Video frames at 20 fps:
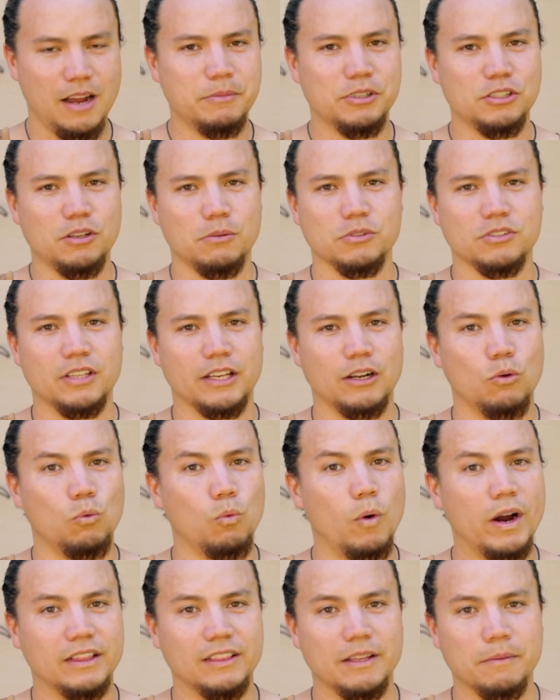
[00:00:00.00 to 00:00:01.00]
he's almost like a
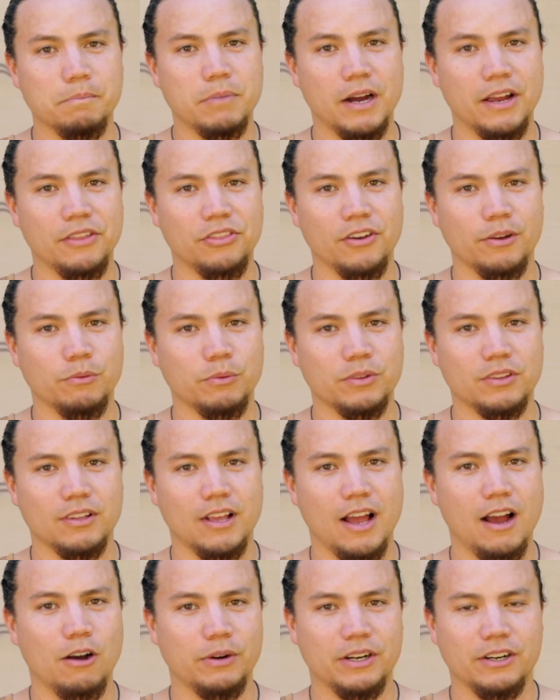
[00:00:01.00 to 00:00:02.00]
white-lipped python with
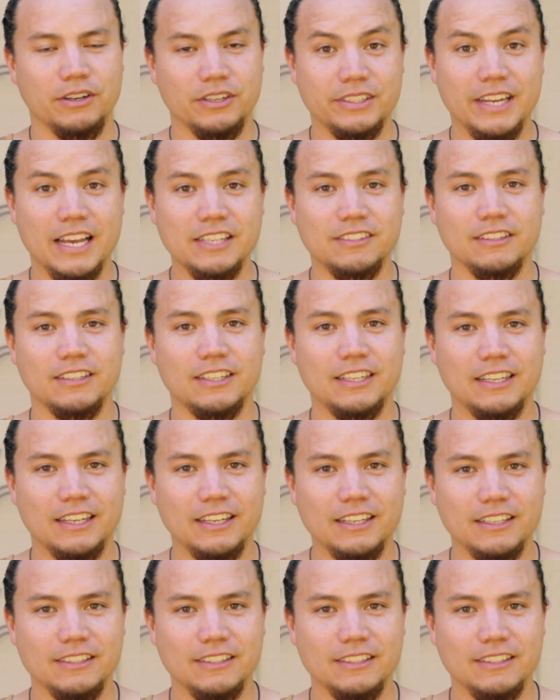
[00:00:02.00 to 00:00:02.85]
how iridescent he